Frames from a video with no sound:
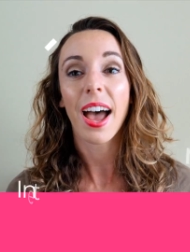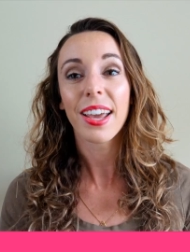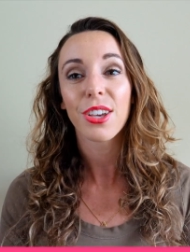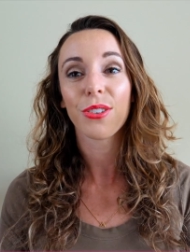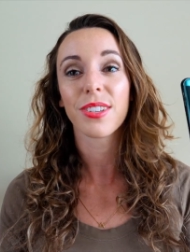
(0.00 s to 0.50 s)

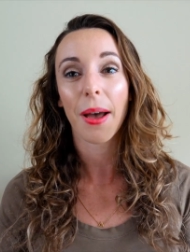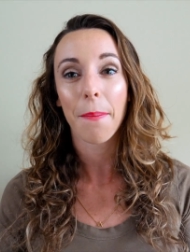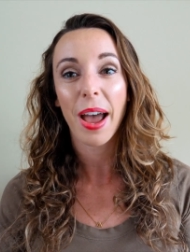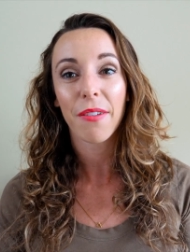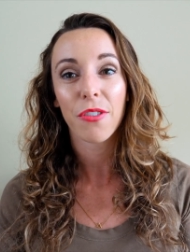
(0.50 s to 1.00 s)
I used on
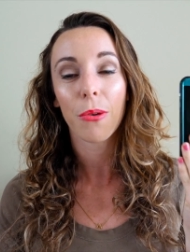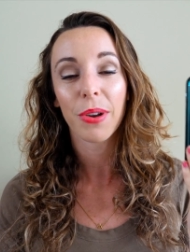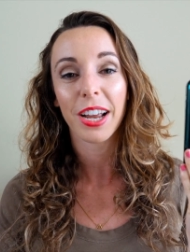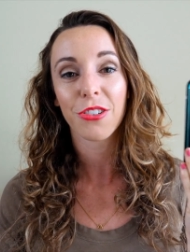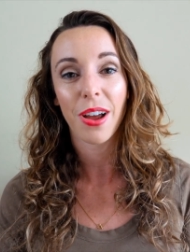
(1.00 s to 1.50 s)
my phone
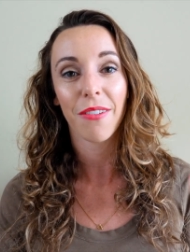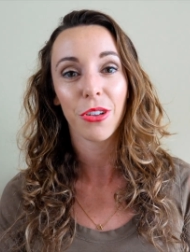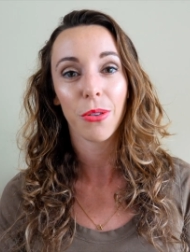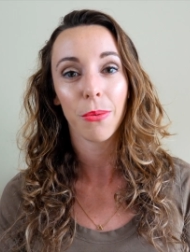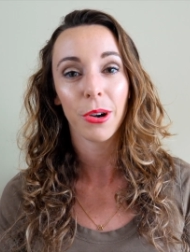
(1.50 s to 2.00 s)
when I
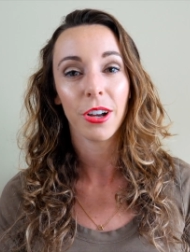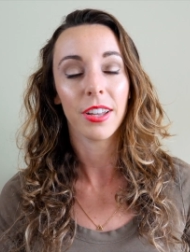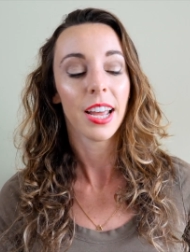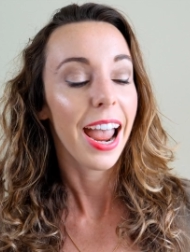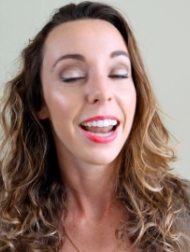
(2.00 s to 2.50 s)
traveled the
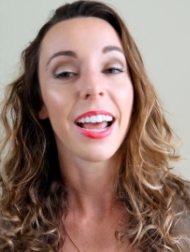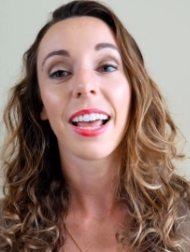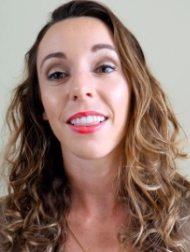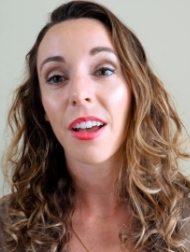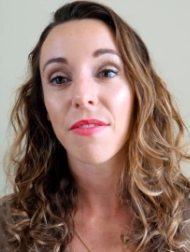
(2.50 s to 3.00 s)
world and
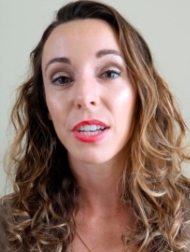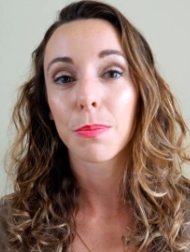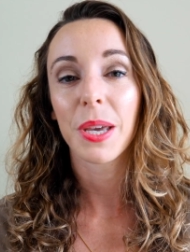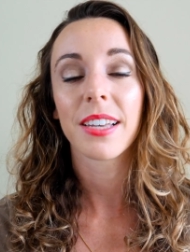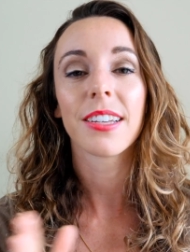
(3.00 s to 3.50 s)
I love
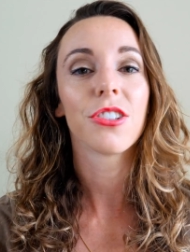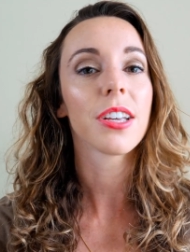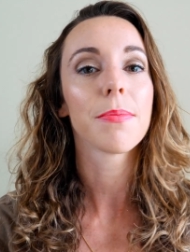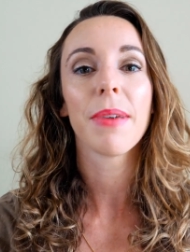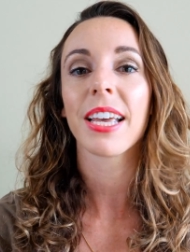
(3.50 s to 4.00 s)
this because it
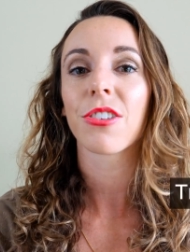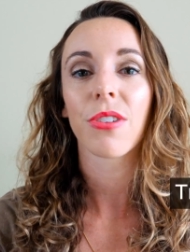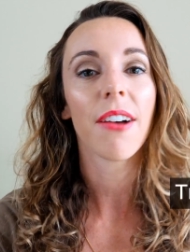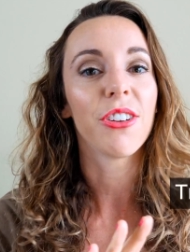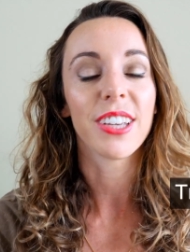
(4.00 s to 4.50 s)
just makes
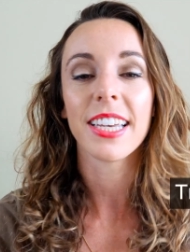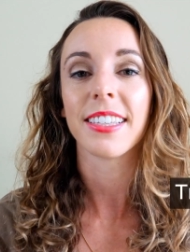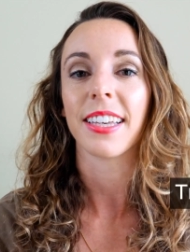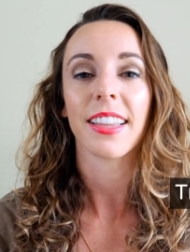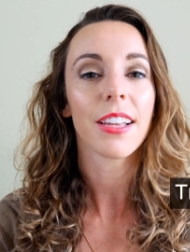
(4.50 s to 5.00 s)
travel
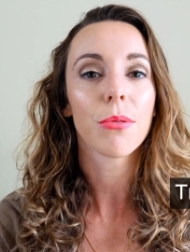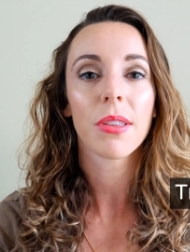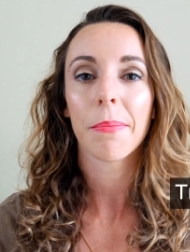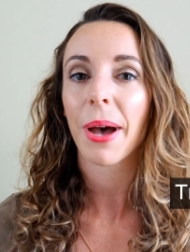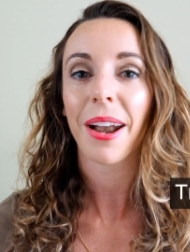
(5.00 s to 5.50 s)
easy. That's what
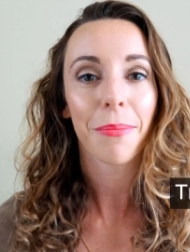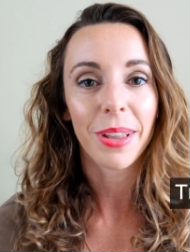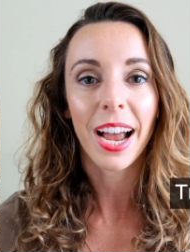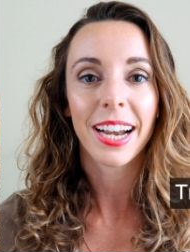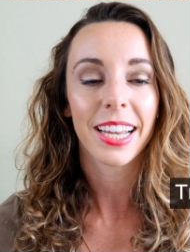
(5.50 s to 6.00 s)
the bottom
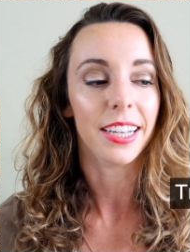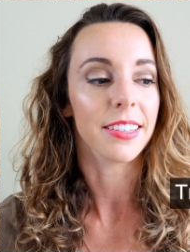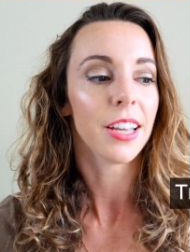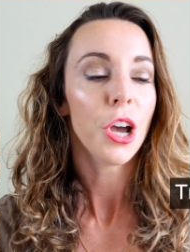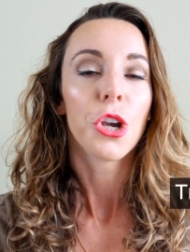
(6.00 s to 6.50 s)
line
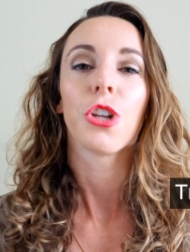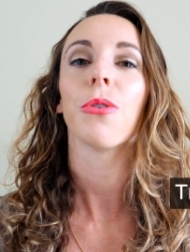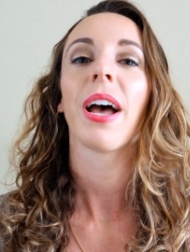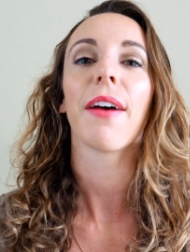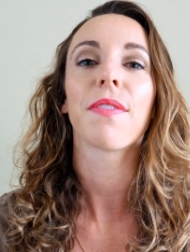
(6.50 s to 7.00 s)
is. You
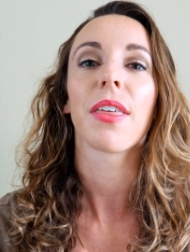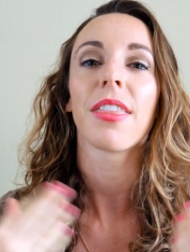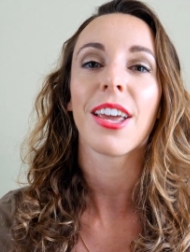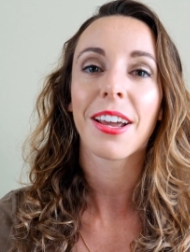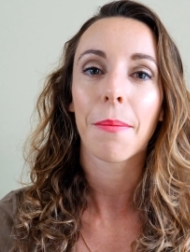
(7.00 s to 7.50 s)
don't have to
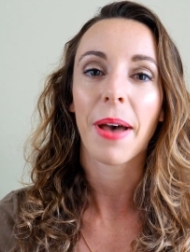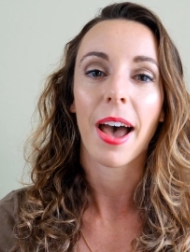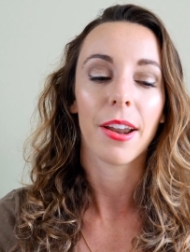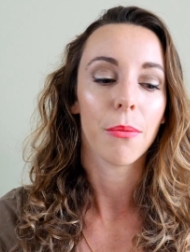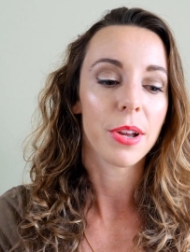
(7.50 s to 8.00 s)
think
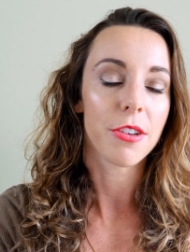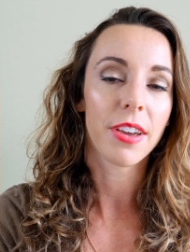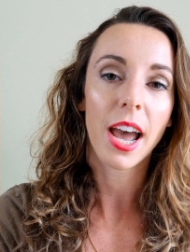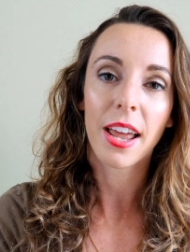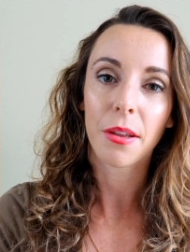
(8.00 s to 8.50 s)
about it. When you
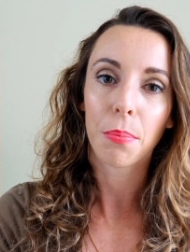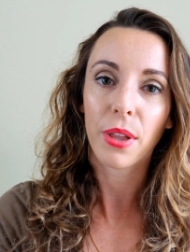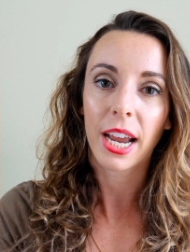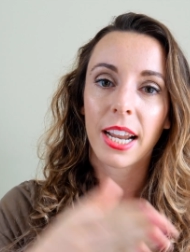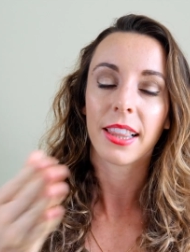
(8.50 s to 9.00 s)
get on the
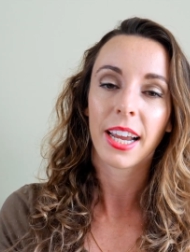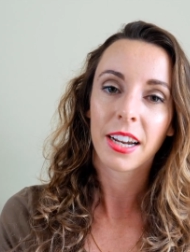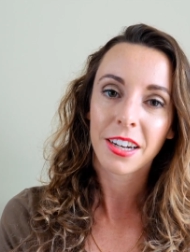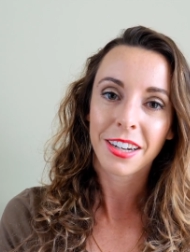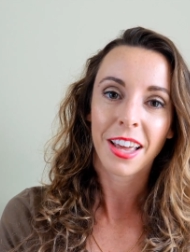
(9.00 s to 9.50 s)
plane and land
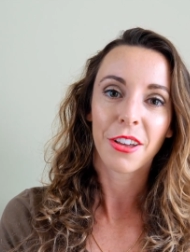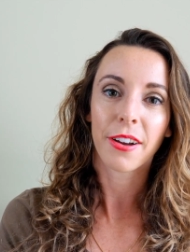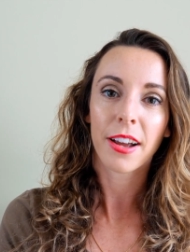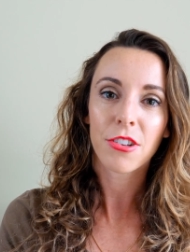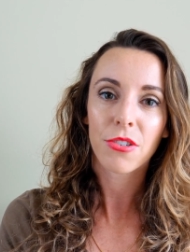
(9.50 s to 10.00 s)
in another
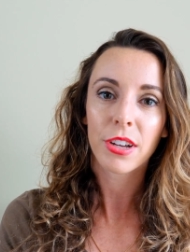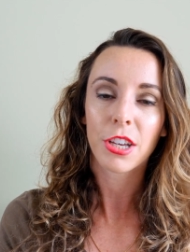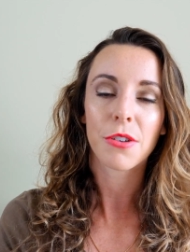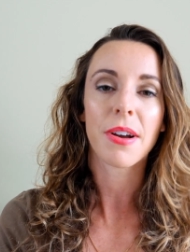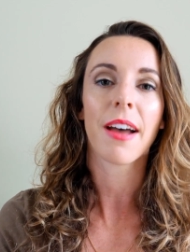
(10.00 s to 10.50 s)
country,
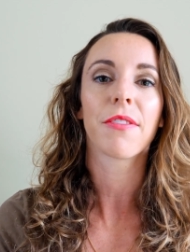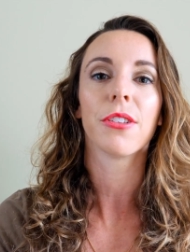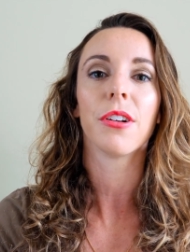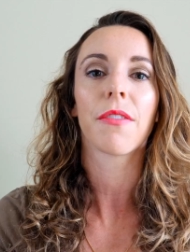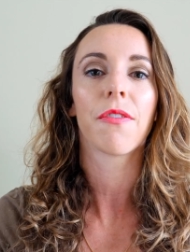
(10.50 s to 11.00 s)
you don't have to
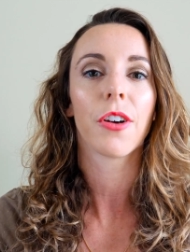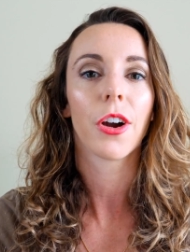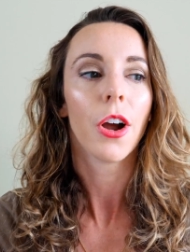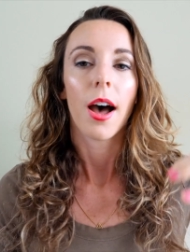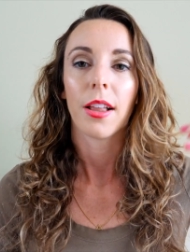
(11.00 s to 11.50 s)
look
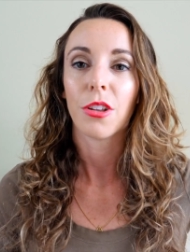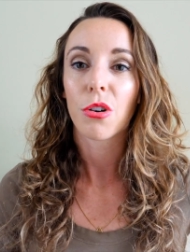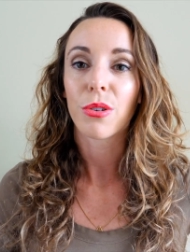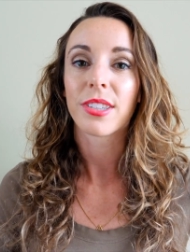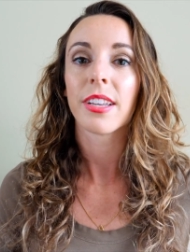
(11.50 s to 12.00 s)
for a
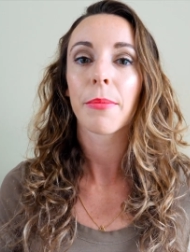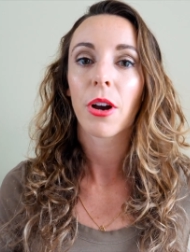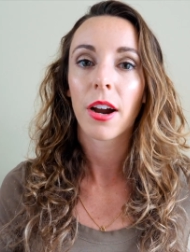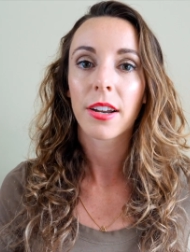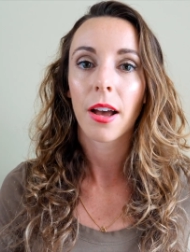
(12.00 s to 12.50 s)
local SIM
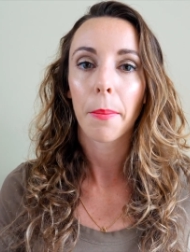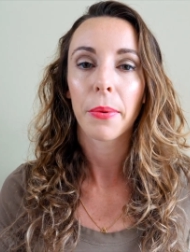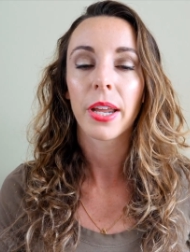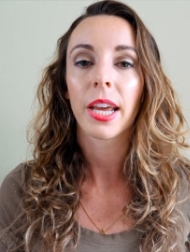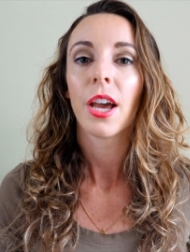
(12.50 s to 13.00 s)
card company
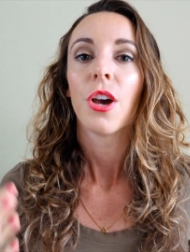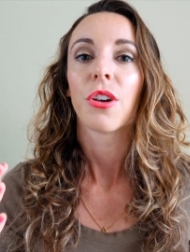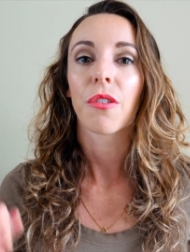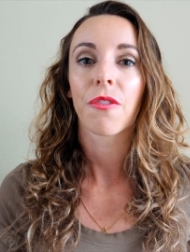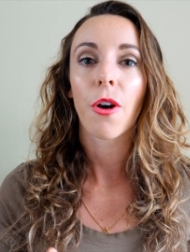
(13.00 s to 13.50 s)
company,
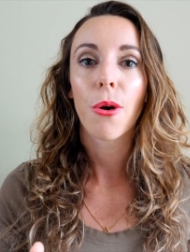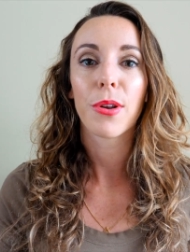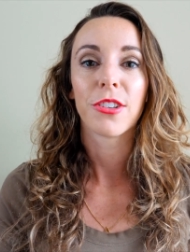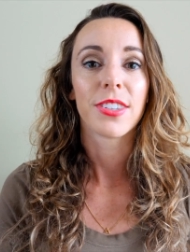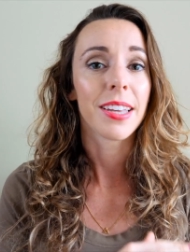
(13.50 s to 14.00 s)
your
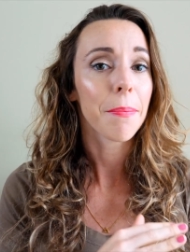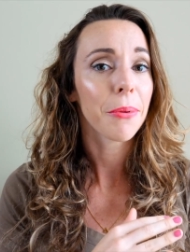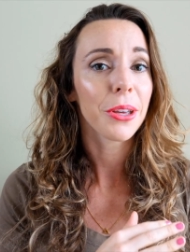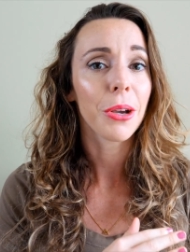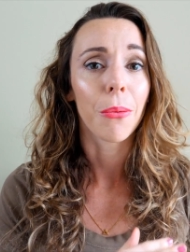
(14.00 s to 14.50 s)
phone
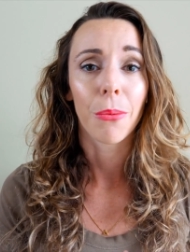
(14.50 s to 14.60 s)
simply